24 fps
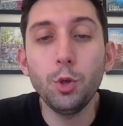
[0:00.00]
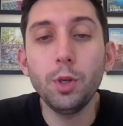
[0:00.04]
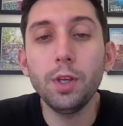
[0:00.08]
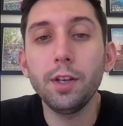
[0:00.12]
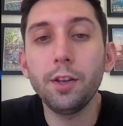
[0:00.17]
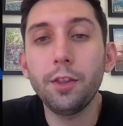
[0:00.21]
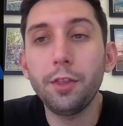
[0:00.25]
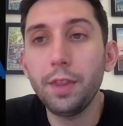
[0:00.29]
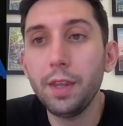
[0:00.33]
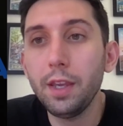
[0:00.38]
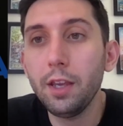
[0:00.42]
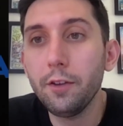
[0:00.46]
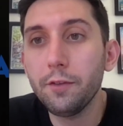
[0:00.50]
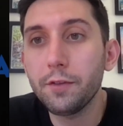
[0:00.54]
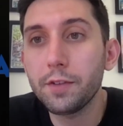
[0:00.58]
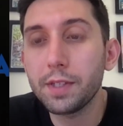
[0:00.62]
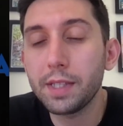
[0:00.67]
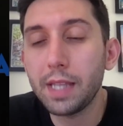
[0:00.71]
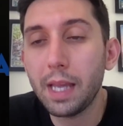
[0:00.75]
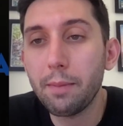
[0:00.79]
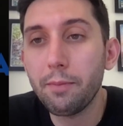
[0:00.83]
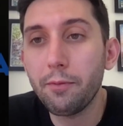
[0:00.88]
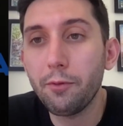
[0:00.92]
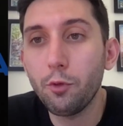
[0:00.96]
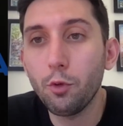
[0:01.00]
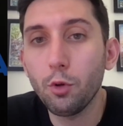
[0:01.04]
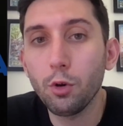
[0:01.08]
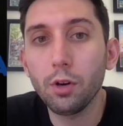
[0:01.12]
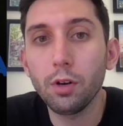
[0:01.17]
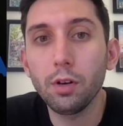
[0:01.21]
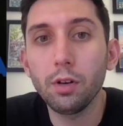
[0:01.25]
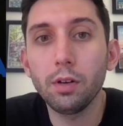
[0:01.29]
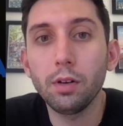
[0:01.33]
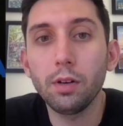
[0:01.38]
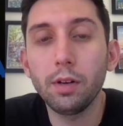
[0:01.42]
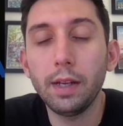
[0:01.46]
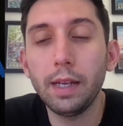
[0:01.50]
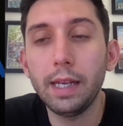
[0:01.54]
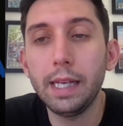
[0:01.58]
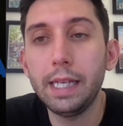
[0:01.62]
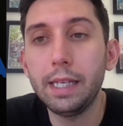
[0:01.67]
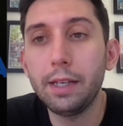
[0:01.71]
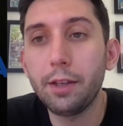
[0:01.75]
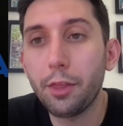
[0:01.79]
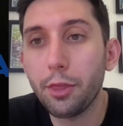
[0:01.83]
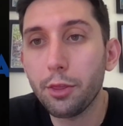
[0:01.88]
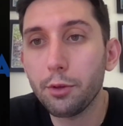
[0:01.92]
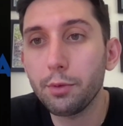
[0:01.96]
can think of step four
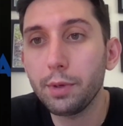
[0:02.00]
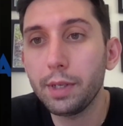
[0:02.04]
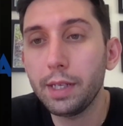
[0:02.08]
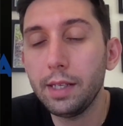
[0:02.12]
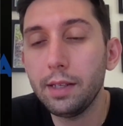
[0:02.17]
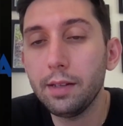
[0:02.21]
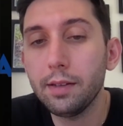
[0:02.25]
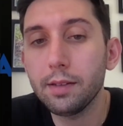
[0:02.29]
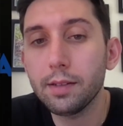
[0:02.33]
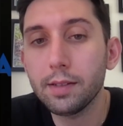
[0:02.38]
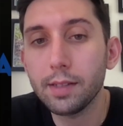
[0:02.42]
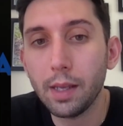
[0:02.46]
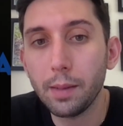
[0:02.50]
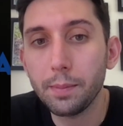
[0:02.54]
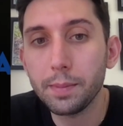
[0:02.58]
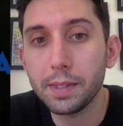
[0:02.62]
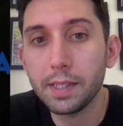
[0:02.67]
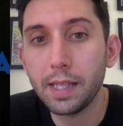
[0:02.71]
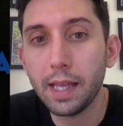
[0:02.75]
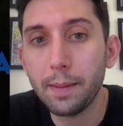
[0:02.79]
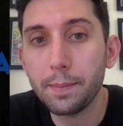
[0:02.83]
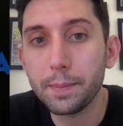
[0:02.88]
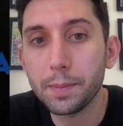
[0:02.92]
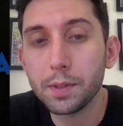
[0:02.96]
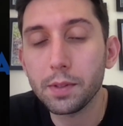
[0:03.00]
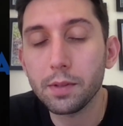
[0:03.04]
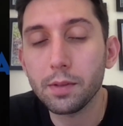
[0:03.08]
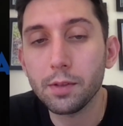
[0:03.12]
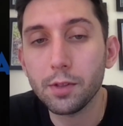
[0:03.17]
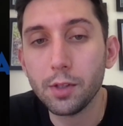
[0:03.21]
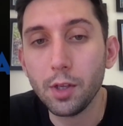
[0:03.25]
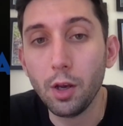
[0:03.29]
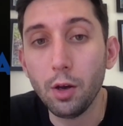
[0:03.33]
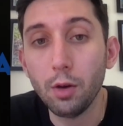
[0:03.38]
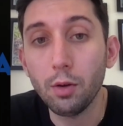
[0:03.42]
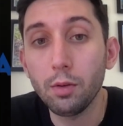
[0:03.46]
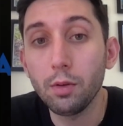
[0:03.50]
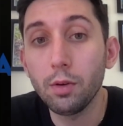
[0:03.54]
in three sub steps. So